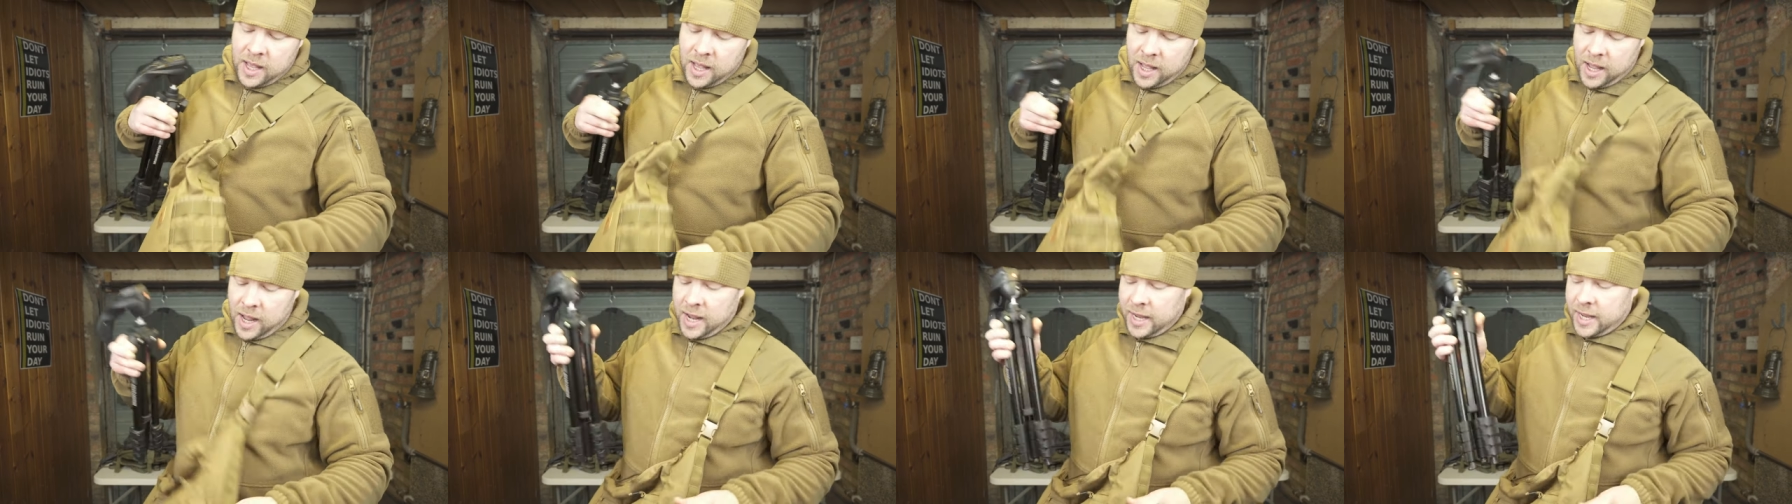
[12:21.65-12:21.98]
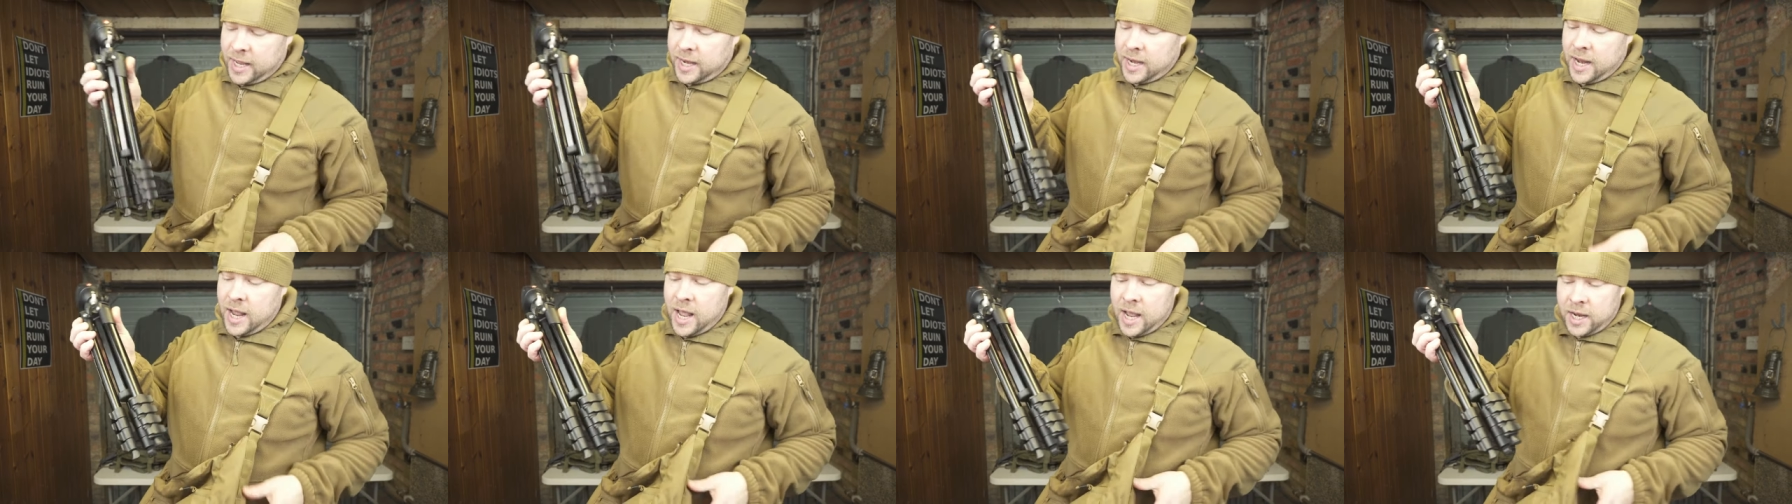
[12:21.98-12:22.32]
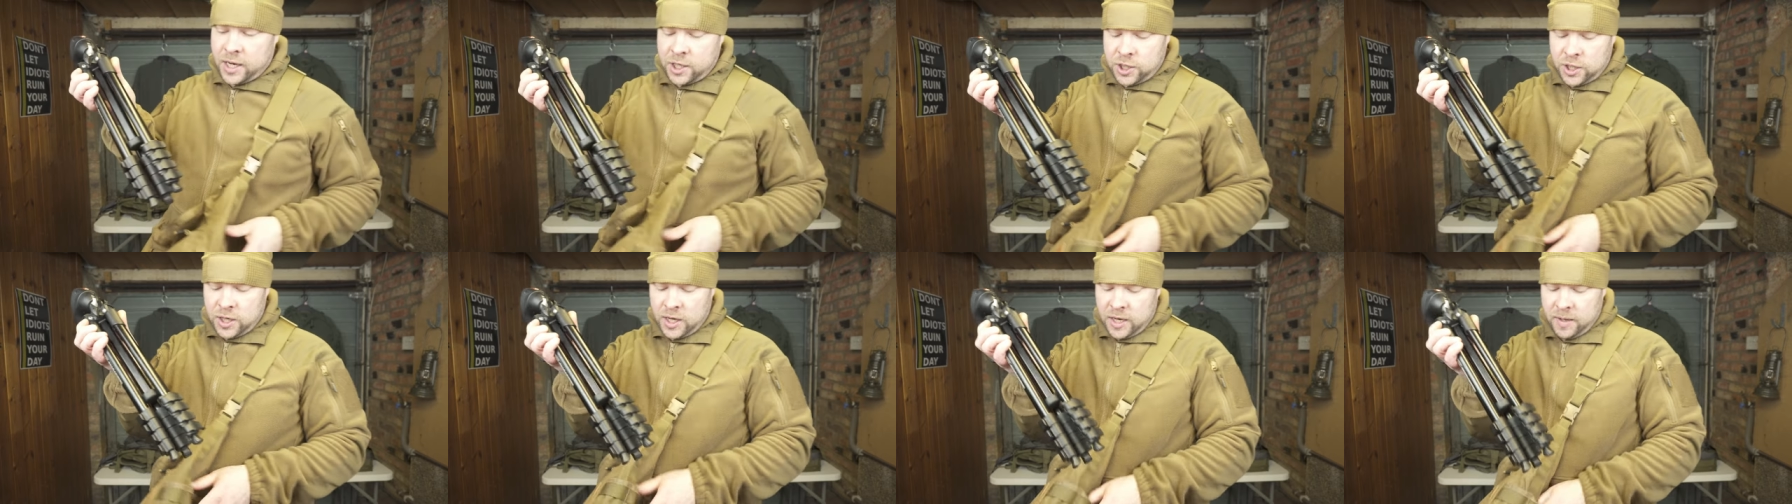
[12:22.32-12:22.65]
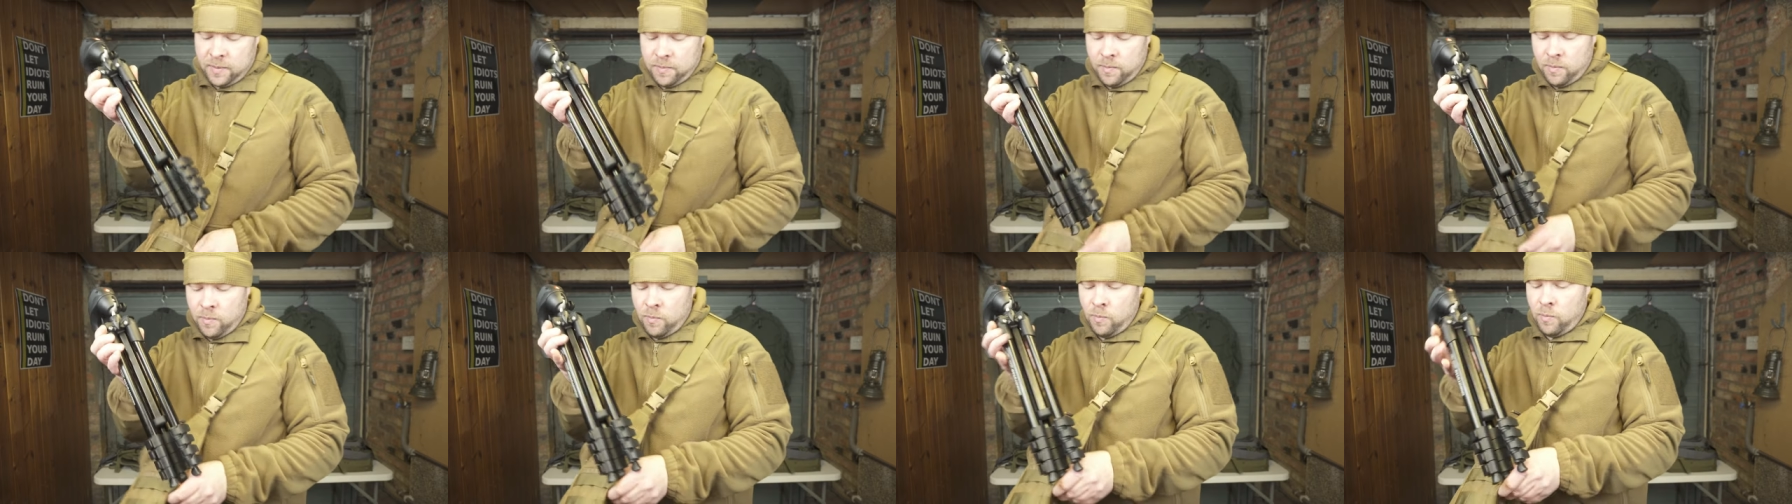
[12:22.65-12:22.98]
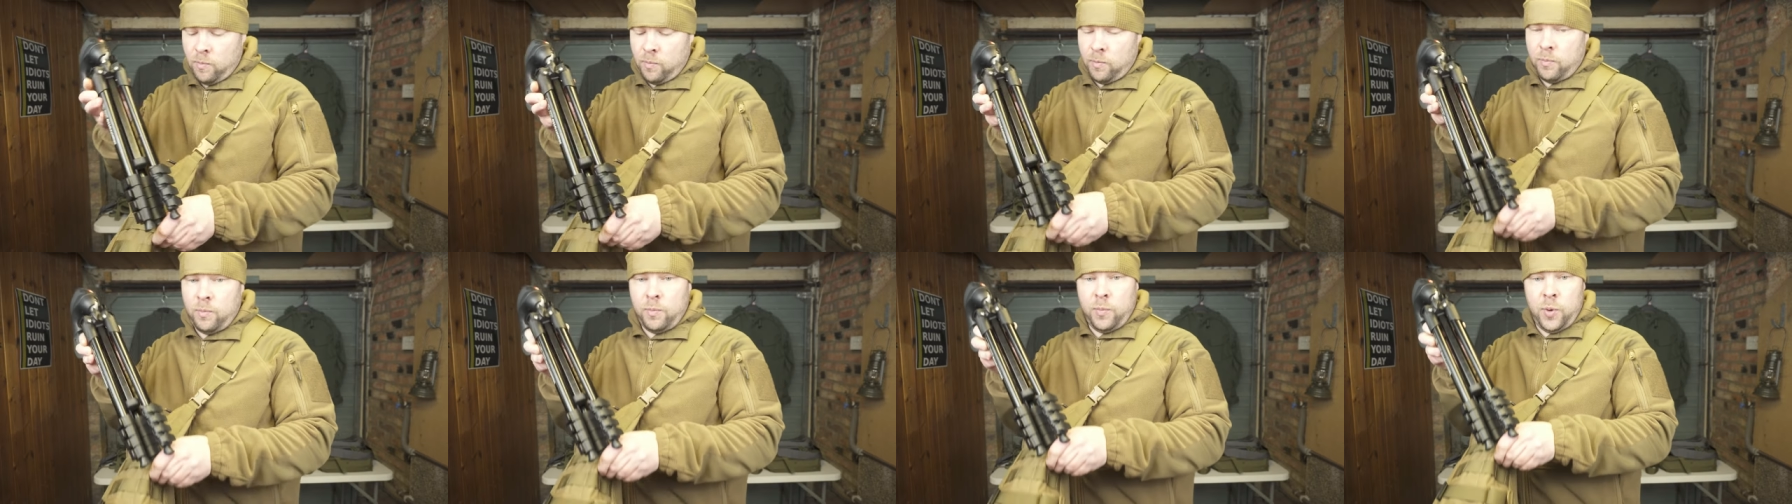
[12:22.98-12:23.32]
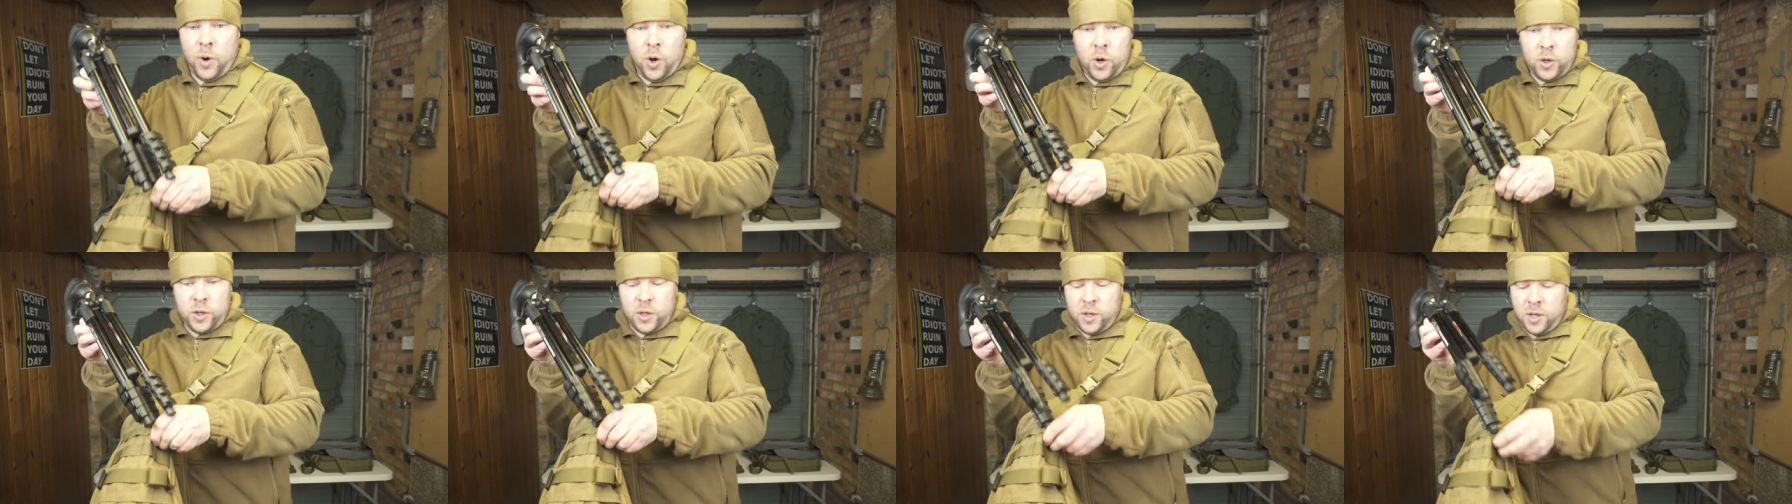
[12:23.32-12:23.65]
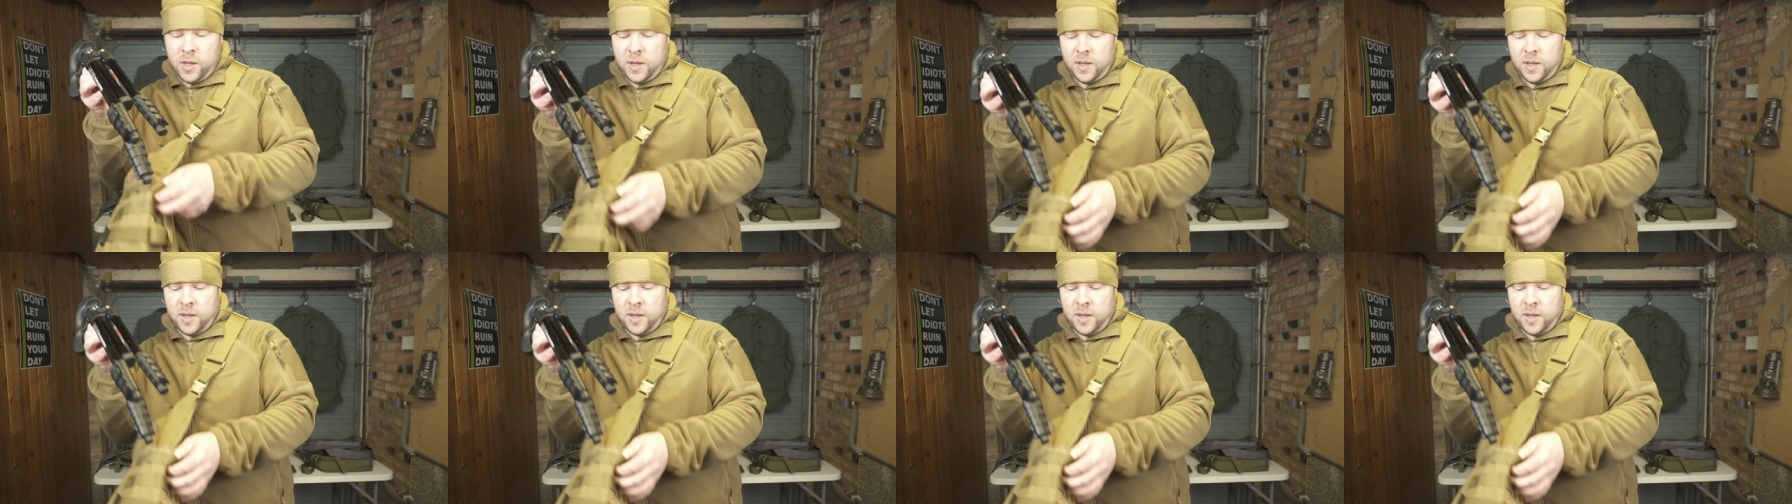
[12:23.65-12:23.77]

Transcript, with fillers: I can actually put